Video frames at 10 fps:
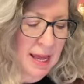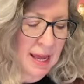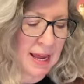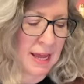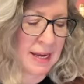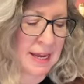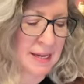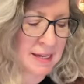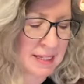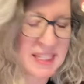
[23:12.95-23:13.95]
and it
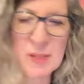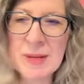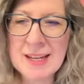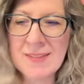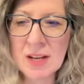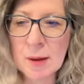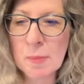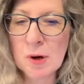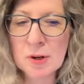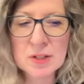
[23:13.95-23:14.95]
needs to be an even
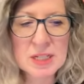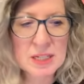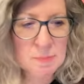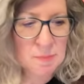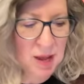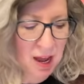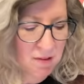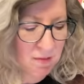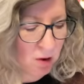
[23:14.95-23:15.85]
number to have